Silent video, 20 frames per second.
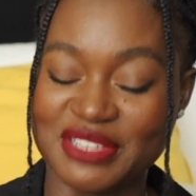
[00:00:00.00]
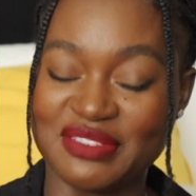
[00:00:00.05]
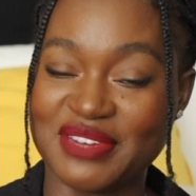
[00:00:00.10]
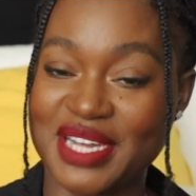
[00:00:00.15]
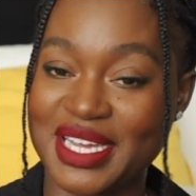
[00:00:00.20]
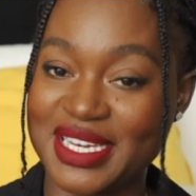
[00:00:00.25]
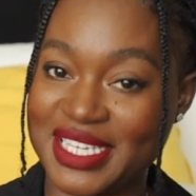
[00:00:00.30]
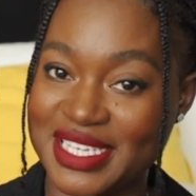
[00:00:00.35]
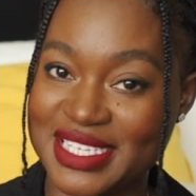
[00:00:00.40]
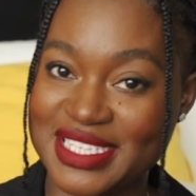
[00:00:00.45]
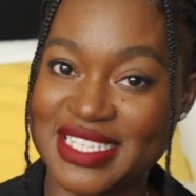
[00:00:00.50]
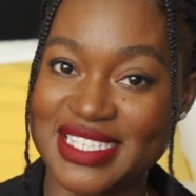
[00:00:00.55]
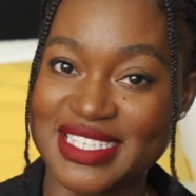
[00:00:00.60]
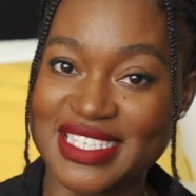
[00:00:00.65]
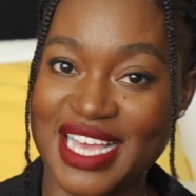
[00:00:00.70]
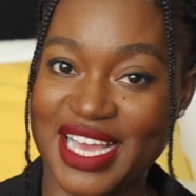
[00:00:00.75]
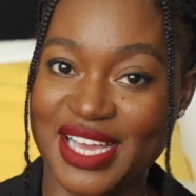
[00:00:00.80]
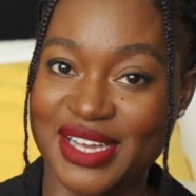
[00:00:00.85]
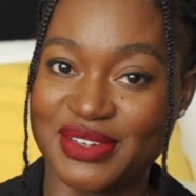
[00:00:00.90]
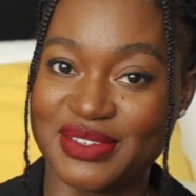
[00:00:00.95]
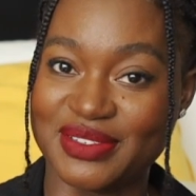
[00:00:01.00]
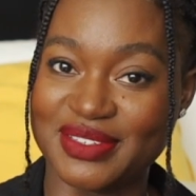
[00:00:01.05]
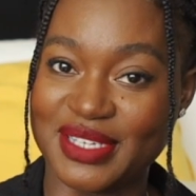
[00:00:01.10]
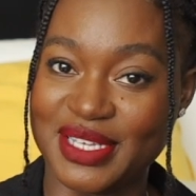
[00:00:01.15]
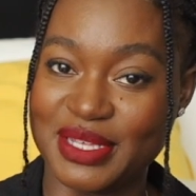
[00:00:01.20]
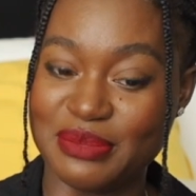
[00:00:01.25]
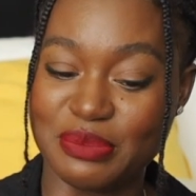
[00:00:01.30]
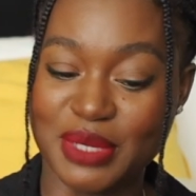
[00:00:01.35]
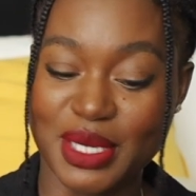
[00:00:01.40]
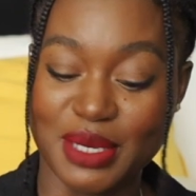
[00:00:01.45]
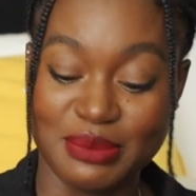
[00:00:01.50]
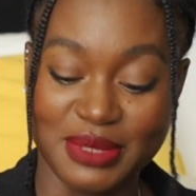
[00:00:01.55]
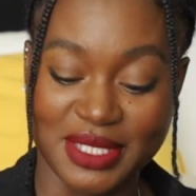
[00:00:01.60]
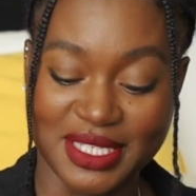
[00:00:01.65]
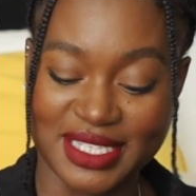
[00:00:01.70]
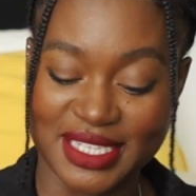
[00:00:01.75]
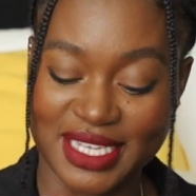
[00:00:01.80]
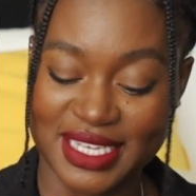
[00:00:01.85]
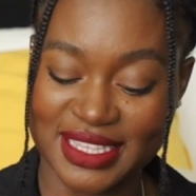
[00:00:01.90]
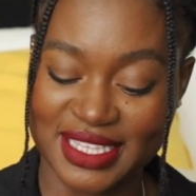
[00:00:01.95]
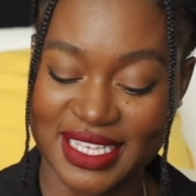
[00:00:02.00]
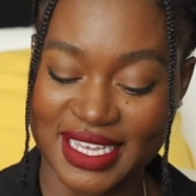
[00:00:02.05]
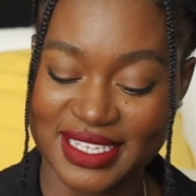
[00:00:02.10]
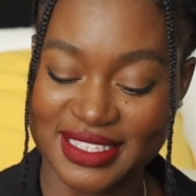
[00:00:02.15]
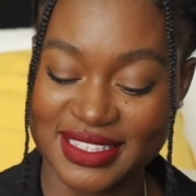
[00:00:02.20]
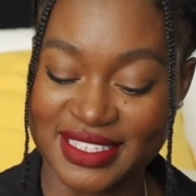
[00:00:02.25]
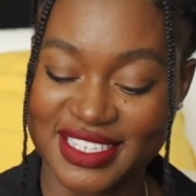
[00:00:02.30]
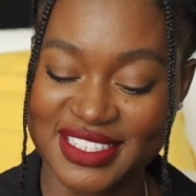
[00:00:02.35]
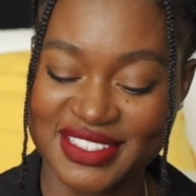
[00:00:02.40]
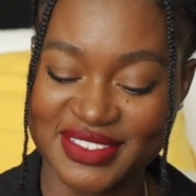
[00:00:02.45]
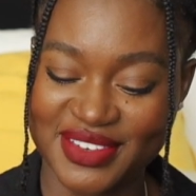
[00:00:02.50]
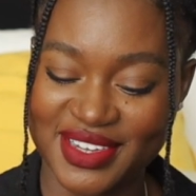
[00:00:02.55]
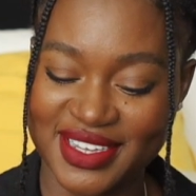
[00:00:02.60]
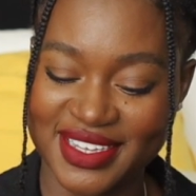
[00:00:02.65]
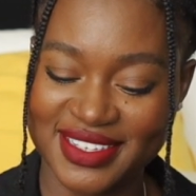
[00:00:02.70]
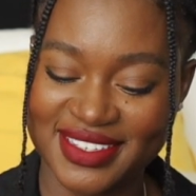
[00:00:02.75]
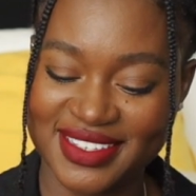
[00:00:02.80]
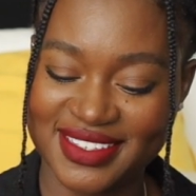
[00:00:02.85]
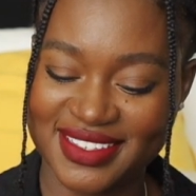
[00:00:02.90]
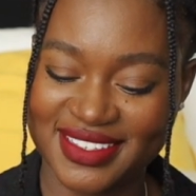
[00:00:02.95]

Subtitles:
your finances out in public like that. That's why.